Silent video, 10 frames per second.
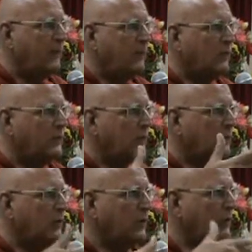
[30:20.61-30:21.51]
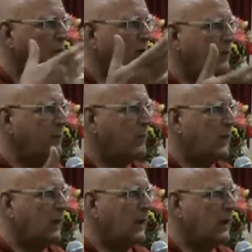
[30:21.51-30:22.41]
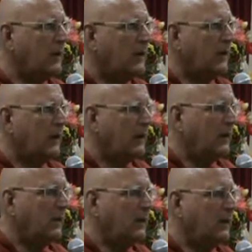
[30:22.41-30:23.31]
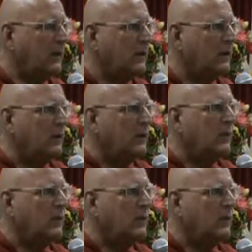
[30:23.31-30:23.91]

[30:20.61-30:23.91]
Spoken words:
He was not going to be reborn anywhere,